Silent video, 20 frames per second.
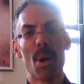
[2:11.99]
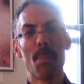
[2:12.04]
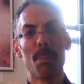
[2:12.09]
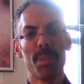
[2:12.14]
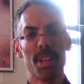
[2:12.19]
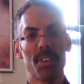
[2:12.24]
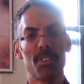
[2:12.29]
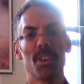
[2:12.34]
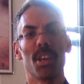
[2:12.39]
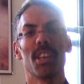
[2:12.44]

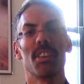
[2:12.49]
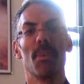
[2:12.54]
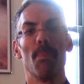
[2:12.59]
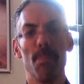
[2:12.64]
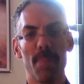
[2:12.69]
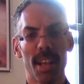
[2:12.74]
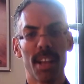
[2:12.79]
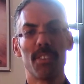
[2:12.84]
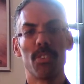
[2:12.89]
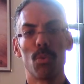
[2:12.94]
plus, you get to
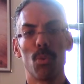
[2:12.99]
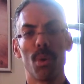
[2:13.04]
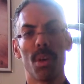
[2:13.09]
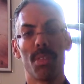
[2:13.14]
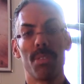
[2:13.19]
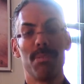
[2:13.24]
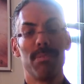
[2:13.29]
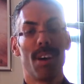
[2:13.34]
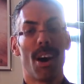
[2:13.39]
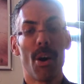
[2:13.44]
mix
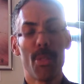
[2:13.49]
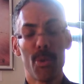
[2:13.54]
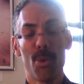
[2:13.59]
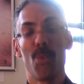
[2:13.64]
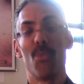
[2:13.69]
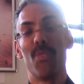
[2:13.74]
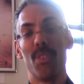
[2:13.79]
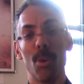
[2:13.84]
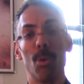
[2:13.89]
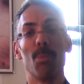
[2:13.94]
with other
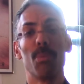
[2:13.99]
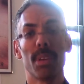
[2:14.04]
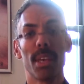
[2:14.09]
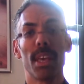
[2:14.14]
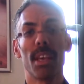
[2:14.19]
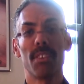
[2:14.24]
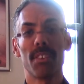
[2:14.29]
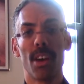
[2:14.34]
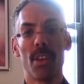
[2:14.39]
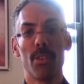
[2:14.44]
film
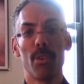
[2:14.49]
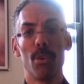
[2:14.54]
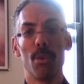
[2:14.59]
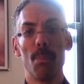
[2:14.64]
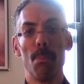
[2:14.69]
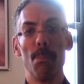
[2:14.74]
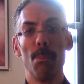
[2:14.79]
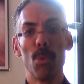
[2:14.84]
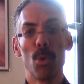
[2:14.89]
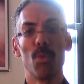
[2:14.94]
geeks, other
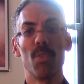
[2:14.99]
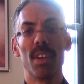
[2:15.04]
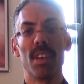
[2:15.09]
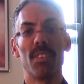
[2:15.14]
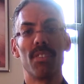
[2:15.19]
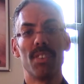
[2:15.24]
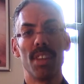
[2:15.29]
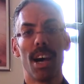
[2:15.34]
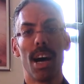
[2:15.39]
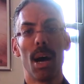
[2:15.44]
movie
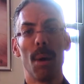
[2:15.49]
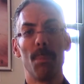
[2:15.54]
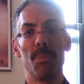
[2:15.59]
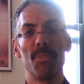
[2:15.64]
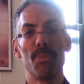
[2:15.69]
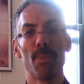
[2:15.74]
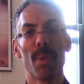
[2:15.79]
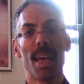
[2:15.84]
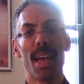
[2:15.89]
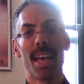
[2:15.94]

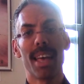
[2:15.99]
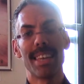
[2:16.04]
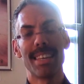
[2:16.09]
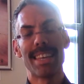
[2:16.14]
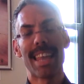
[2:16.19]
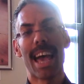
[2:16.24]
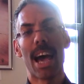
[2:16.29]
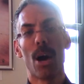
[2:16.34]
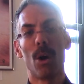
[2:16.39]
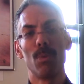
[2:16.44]
snobs.
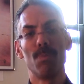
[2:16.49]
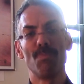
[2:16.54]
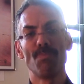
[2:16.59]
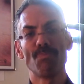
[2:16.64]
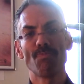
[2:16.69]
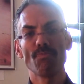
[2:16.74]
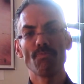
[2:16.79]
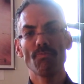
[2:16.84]
Now,